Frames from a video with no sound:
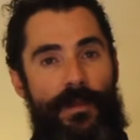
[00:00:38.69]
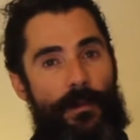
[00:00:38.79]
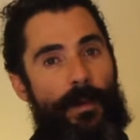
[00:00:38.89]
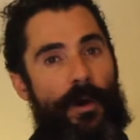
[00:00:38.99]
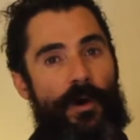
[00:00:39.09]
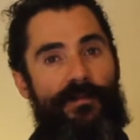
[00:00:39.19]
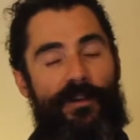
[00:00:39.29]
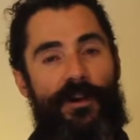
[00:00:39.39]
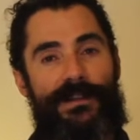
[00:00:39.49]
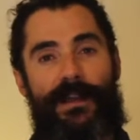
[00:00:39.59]
the
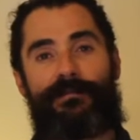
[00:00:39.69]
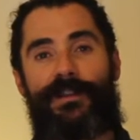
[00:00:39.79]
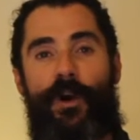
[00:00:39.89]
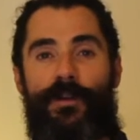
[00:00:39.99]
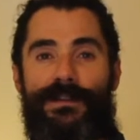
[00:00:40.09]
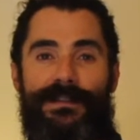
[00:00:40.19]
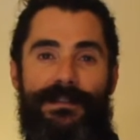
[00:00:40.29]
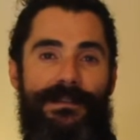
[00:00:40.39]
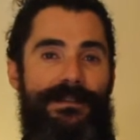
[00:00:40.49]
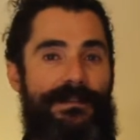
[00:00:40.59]
pervert every honest
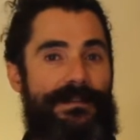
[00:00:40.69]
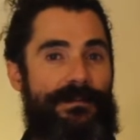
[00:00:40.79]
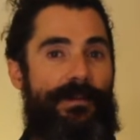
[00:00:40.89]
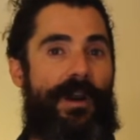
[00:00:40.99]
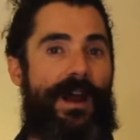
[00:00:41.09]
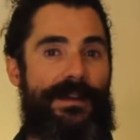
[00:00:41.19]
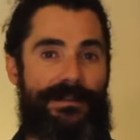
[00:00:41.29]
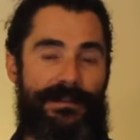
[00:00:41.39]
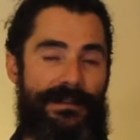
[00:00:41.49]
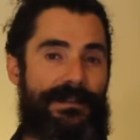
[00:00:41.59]
citizen
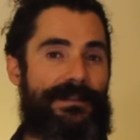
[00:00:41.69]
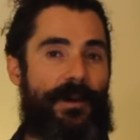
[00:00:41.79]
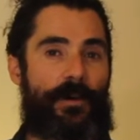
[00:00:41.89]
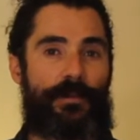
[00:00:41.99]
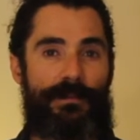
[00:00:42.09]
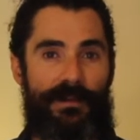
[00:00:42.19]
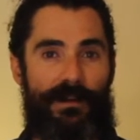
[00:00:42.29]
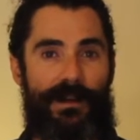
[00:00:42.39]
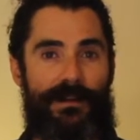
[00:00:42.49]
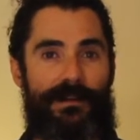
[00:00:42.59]
surprises in his own
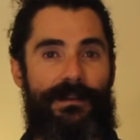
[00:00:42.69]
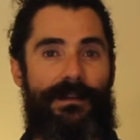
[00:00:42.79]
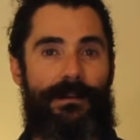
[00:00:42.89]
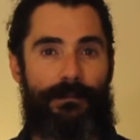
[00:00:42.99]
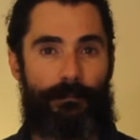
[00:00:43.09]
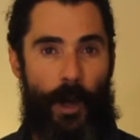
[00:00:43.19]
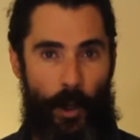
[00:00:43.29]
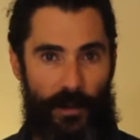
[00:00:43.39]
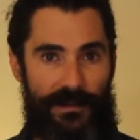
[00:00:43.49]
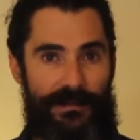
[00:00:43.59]
mirror.
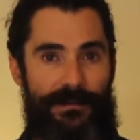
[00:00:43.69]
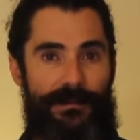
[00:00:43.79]
Poet.